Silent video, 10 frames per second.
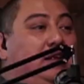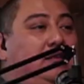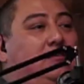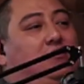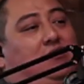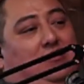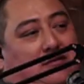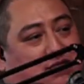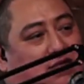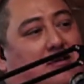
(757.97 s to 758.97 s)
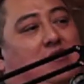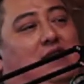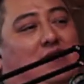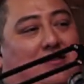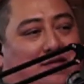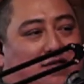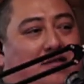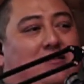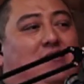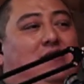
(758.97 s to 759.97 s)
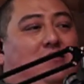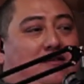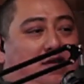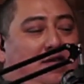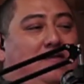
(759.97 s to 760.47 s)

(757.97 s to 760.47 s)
llanta, you know, tires. Yeah.